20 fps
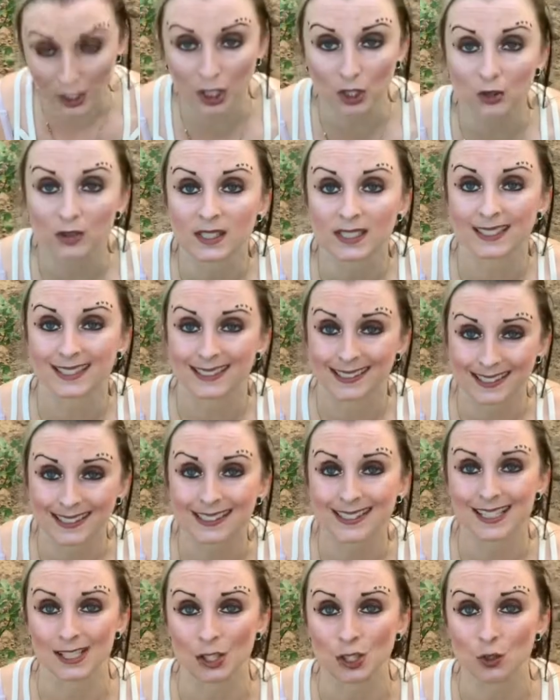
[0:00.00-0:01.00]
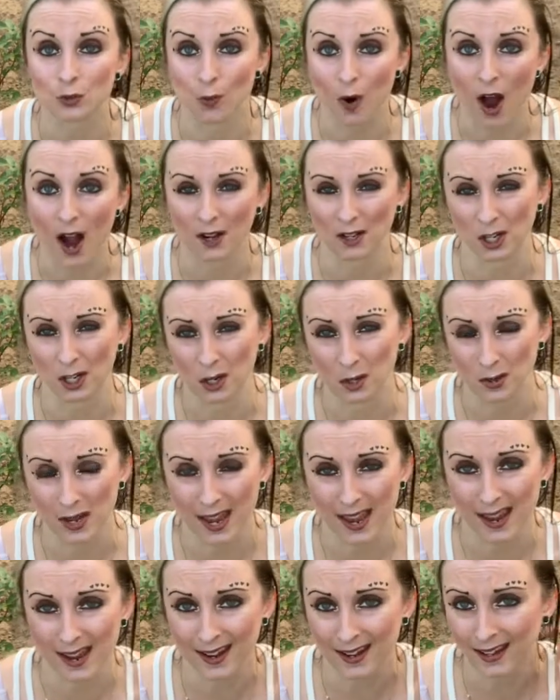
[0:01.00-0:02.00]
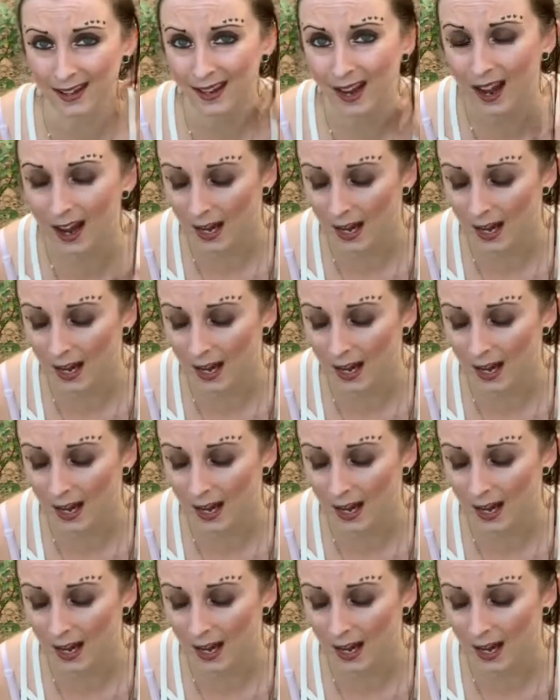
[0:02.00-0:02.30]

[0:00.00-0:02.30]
use distilled water, okay?